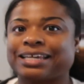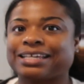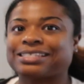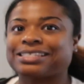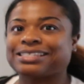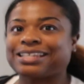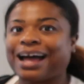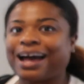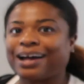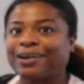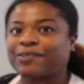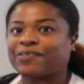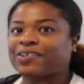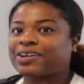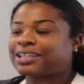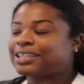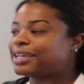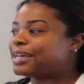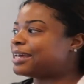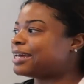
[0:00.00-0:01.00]
it's not
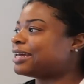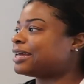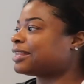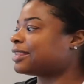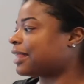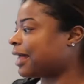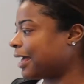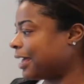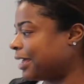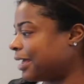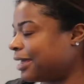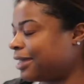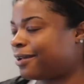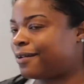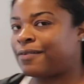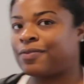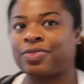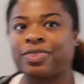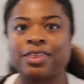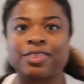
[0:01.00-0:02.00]
really
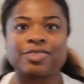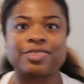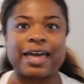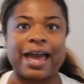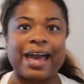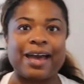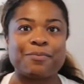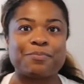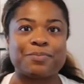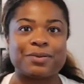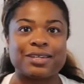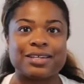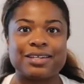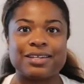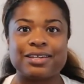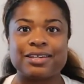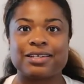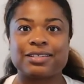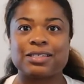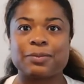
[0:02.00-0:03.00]
like that
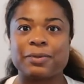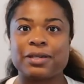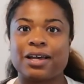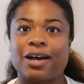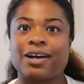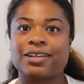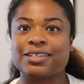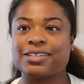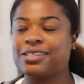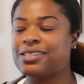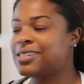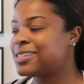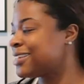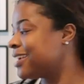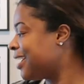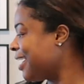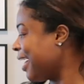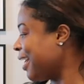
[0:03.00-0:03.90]
big, to be honest.